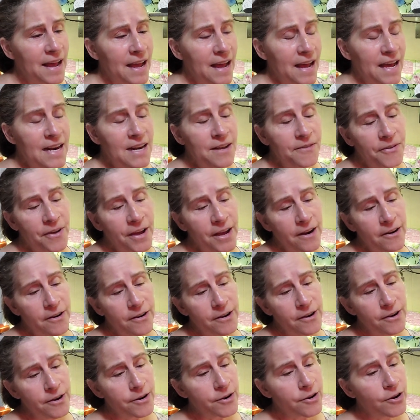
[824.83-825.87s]
And if
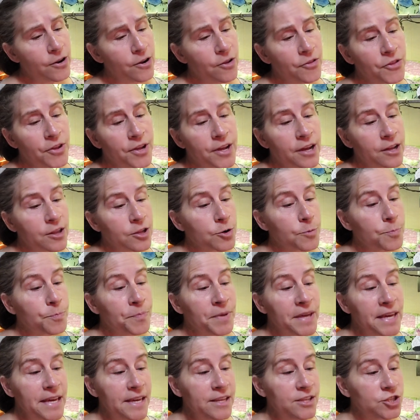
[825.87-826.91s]
Harrier called the color
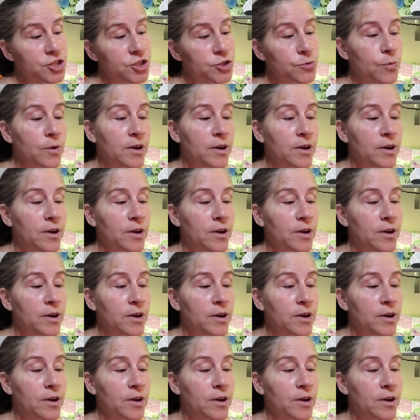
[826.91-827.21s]
peach,